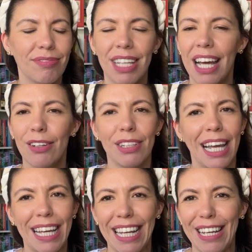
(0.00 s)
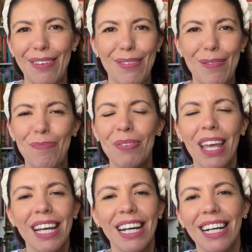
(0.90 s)
I don't like any of them.
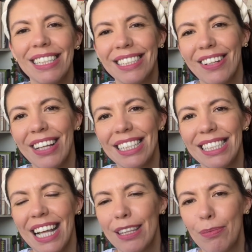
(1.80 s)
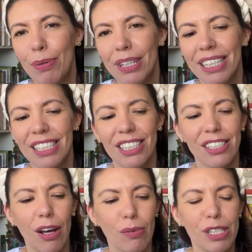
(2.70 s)
So that's that. The book is
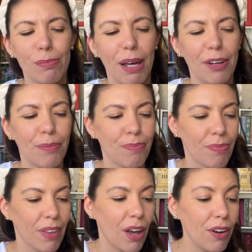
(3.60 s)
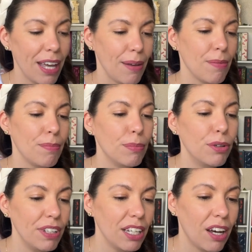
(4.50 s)
just always better. Okay,
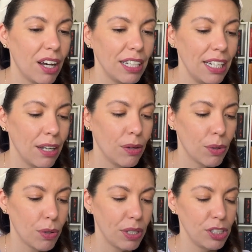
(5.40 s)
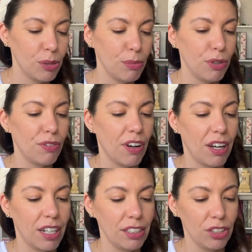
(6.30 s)
moving on. We're going to move
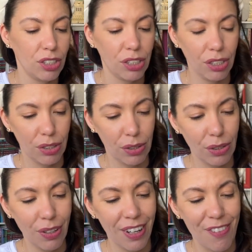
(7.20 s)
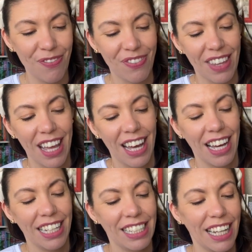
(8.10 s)
on to
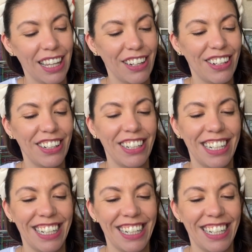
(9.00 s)
another